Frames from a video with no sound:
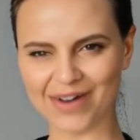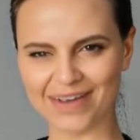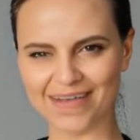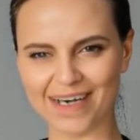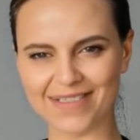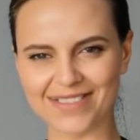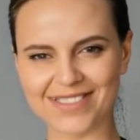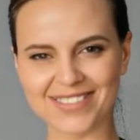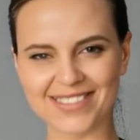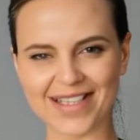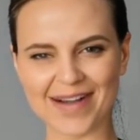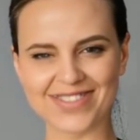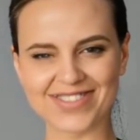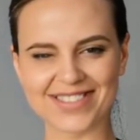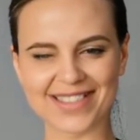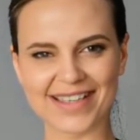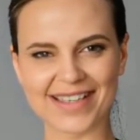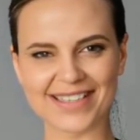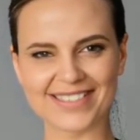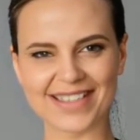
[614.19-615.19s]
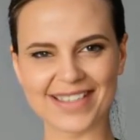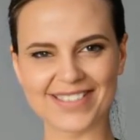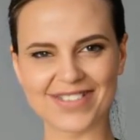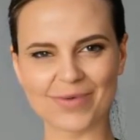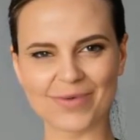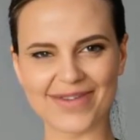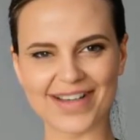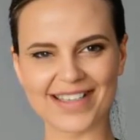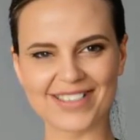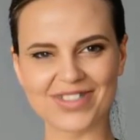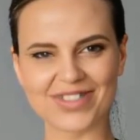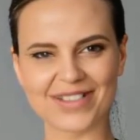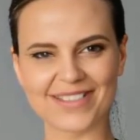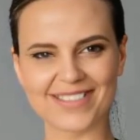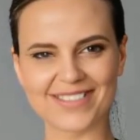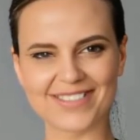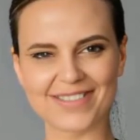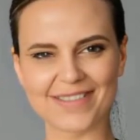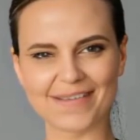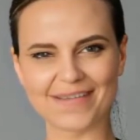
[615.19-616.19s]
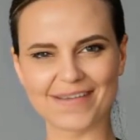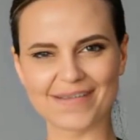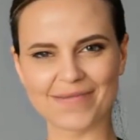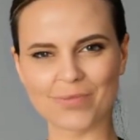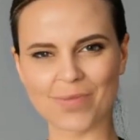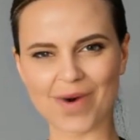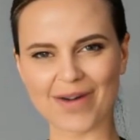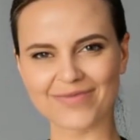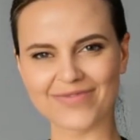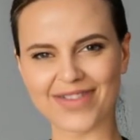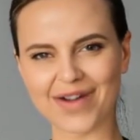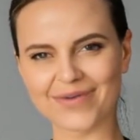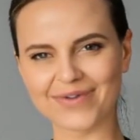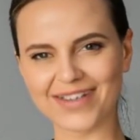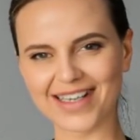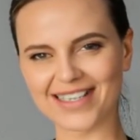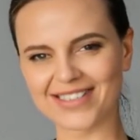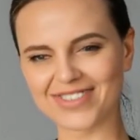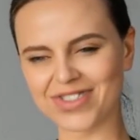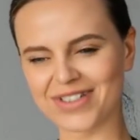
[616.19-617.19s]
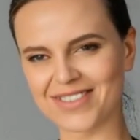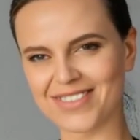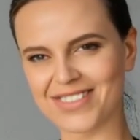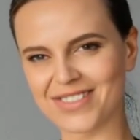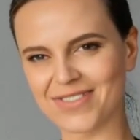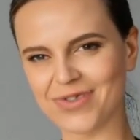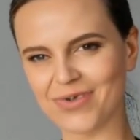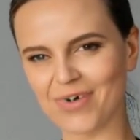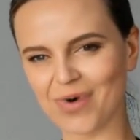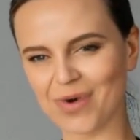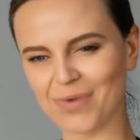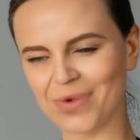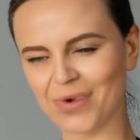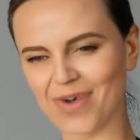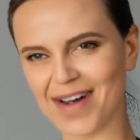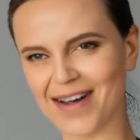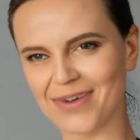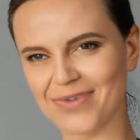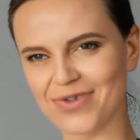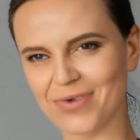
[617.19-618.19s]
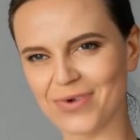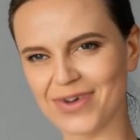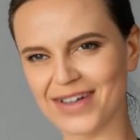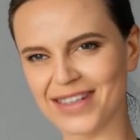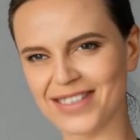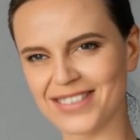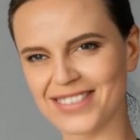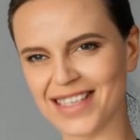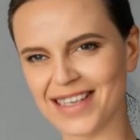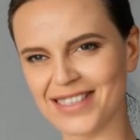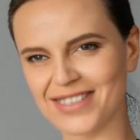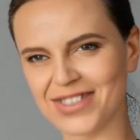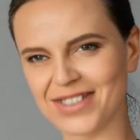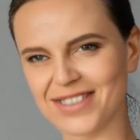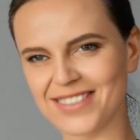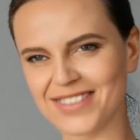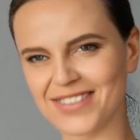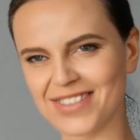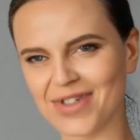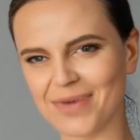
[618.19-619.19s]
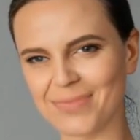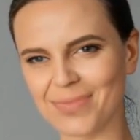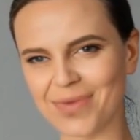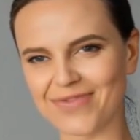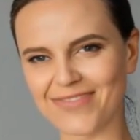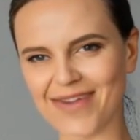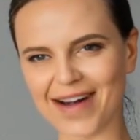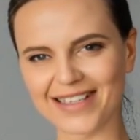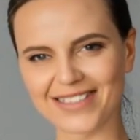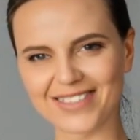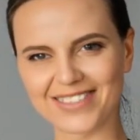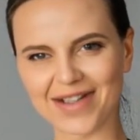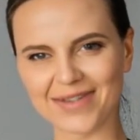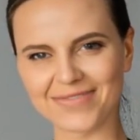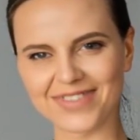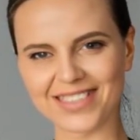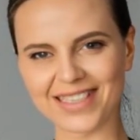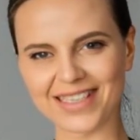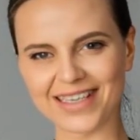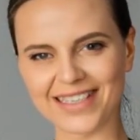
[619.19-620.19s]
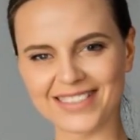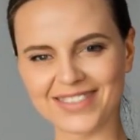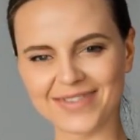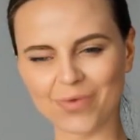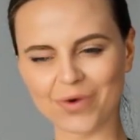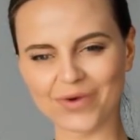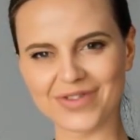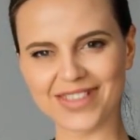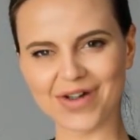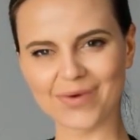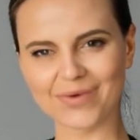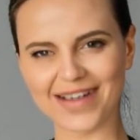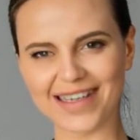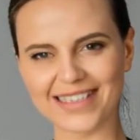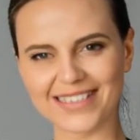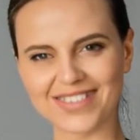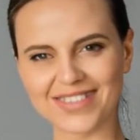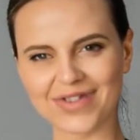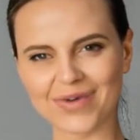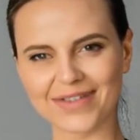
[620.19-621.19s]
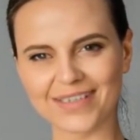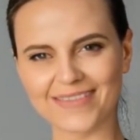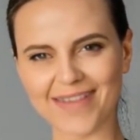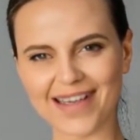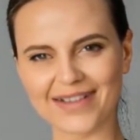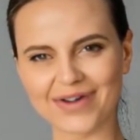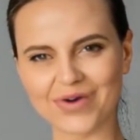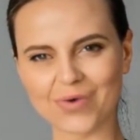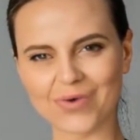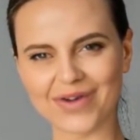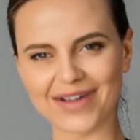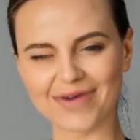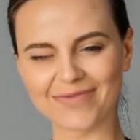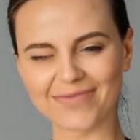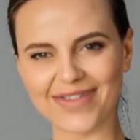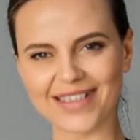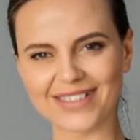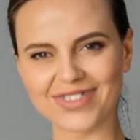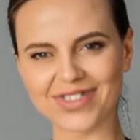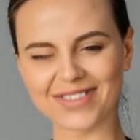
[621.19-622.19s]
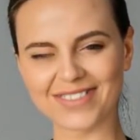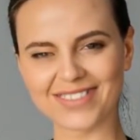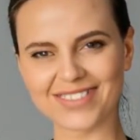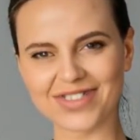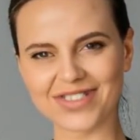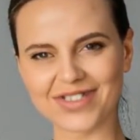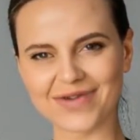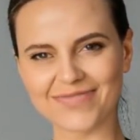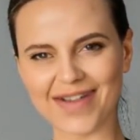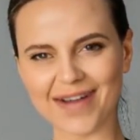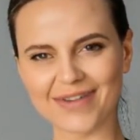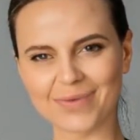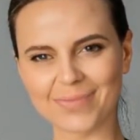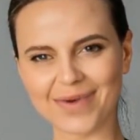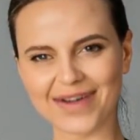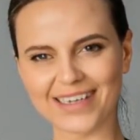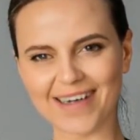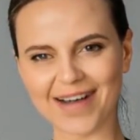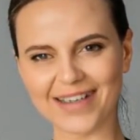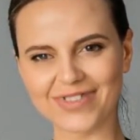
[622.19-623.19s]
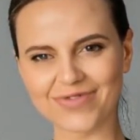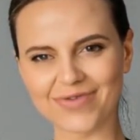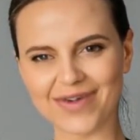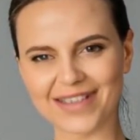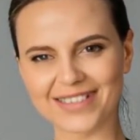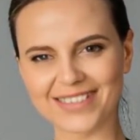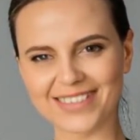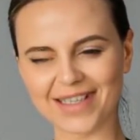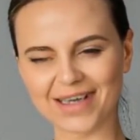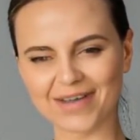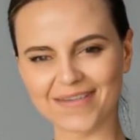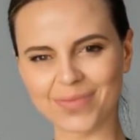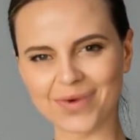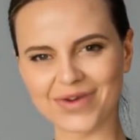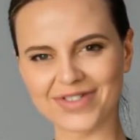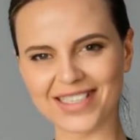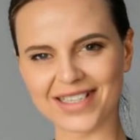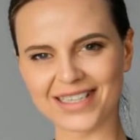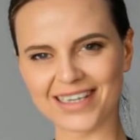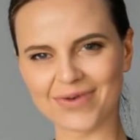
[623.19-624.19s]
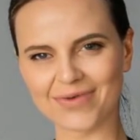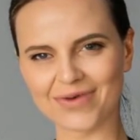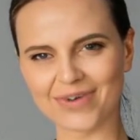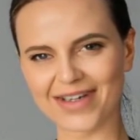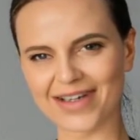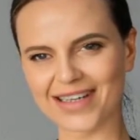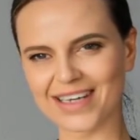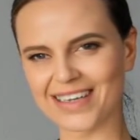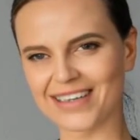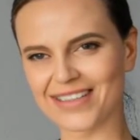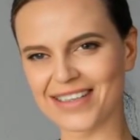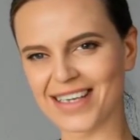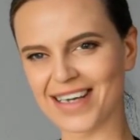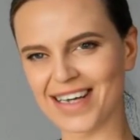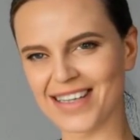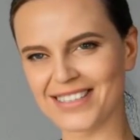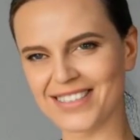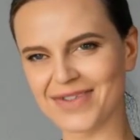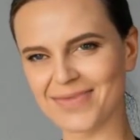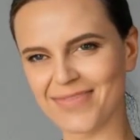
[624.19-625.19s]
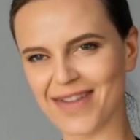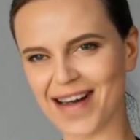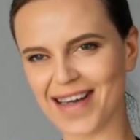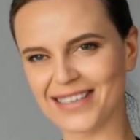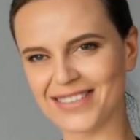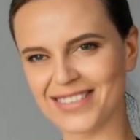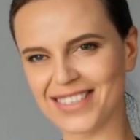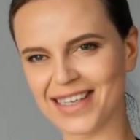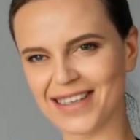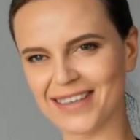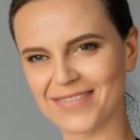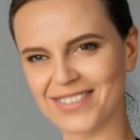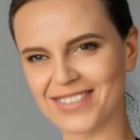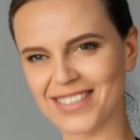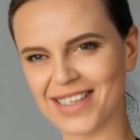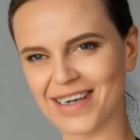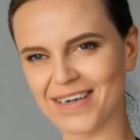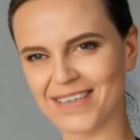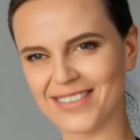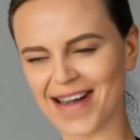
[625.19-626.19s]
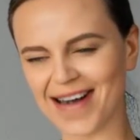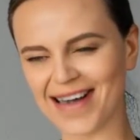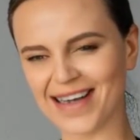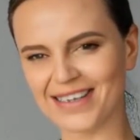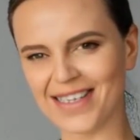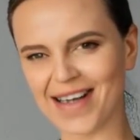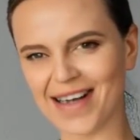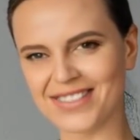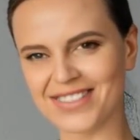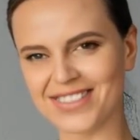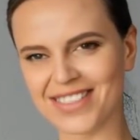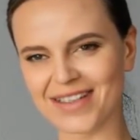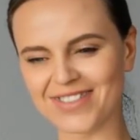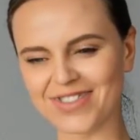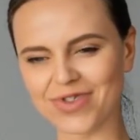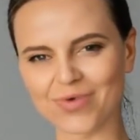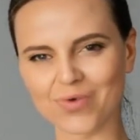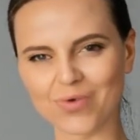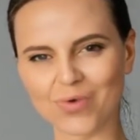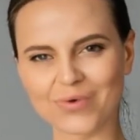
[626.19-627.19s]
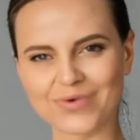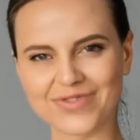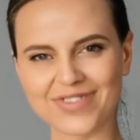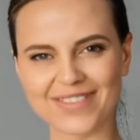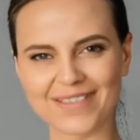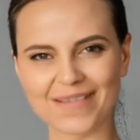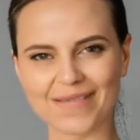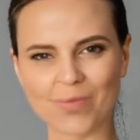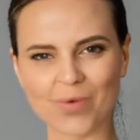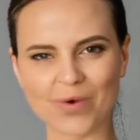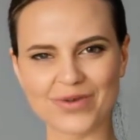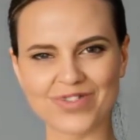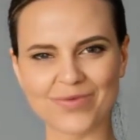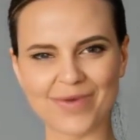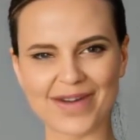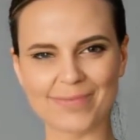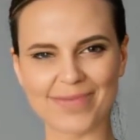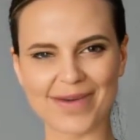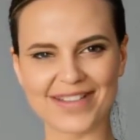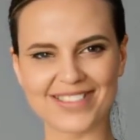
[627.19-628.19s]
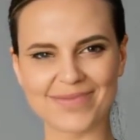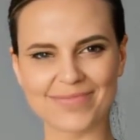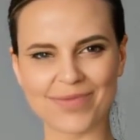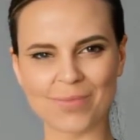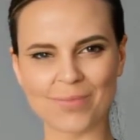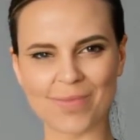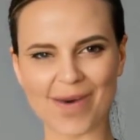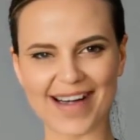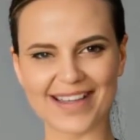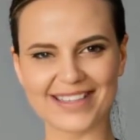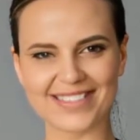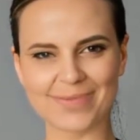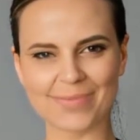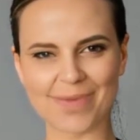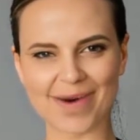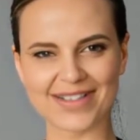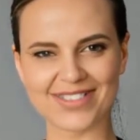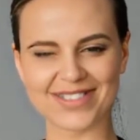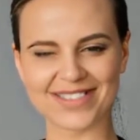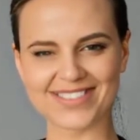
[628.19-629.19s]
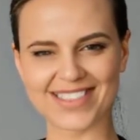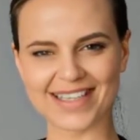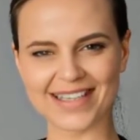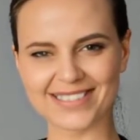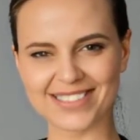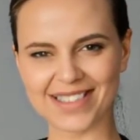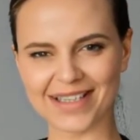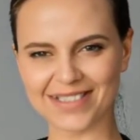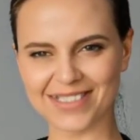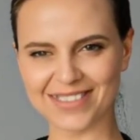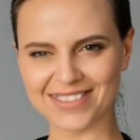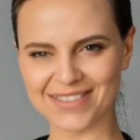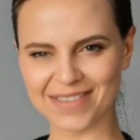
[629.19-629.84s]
Subsidies and donations. Wealthier nations and global health organizations could provide subsidies or donate certain medical innovations to developing countries, particularly in the case of vaccines, diagnostic tools, or treatments for widespread diseases.